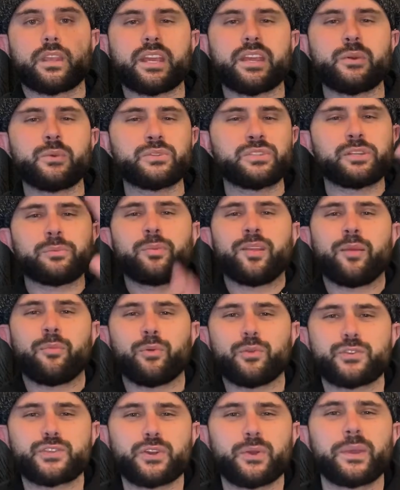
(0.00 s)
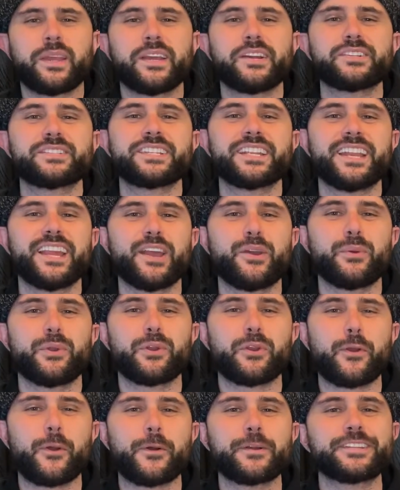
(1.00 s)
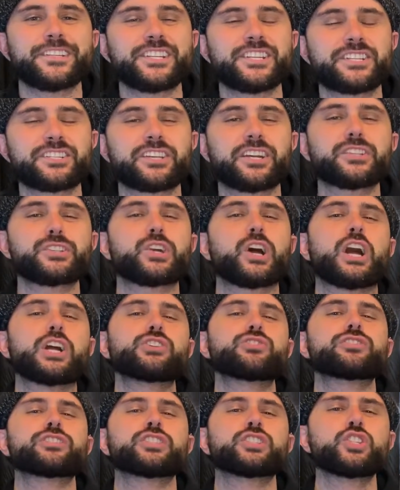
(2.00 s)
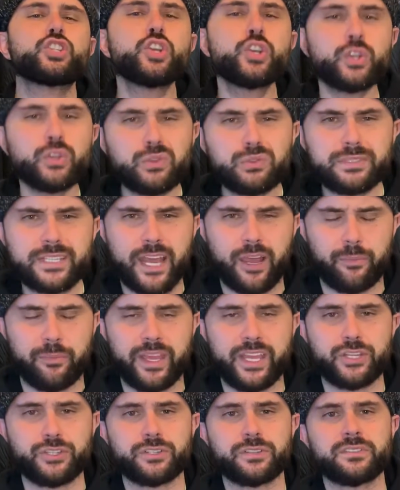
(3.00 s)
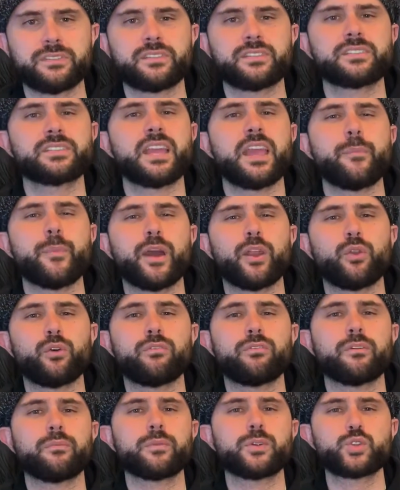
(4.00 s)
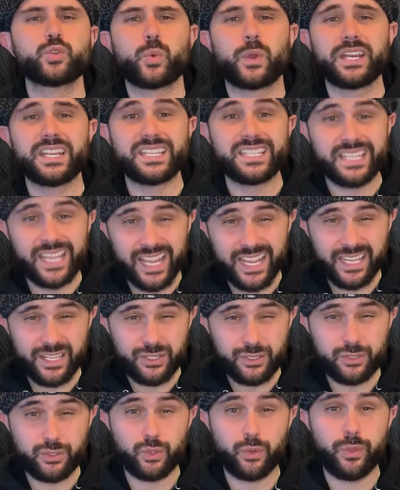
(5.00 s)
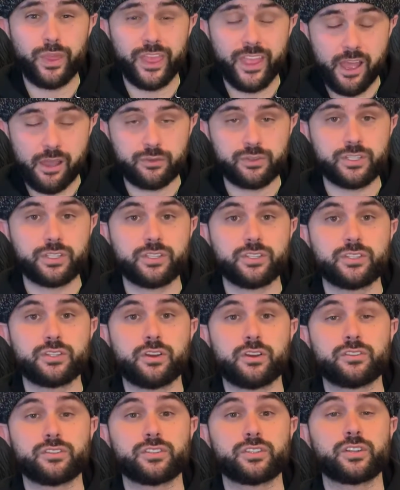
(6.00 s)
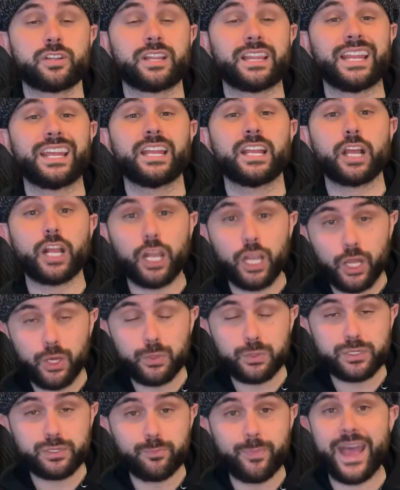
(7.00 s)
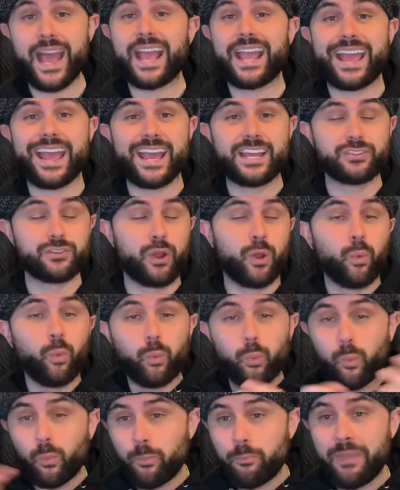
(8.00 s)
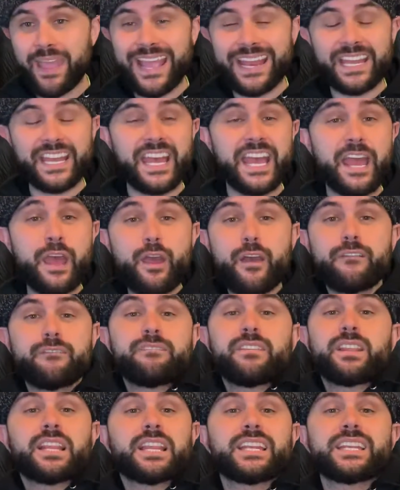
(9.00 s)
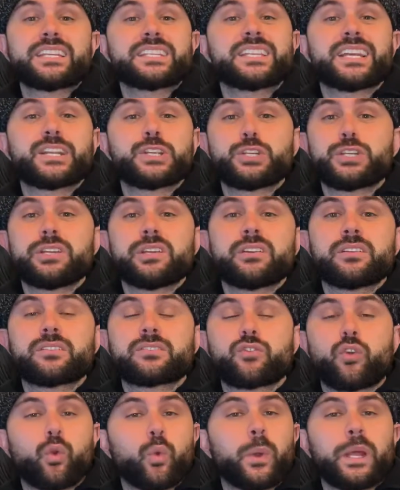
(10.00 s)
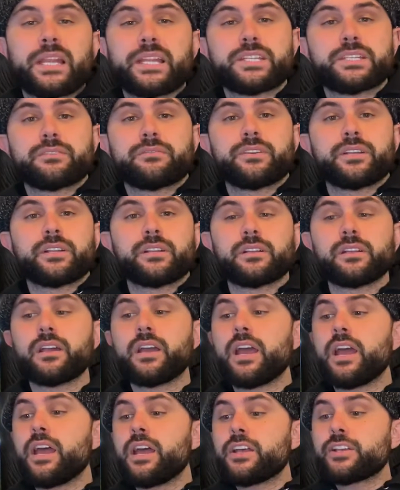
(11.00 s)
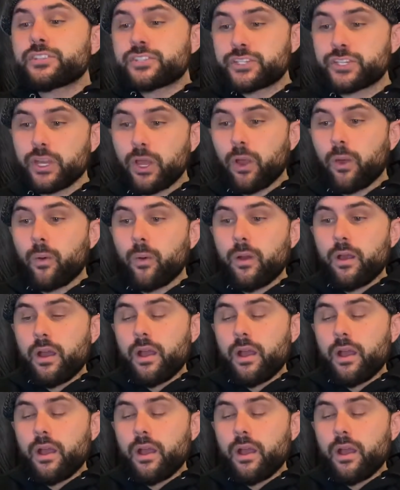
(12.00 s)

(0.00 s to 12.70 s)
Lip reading: Hey, what's up, Lightbolt Joe here. Today we are going to discuss 102 Dalmatians. This came out November 22nd, 2000. Stars Glenn Close back as our main villainess that she is, Cruella De Vil. So,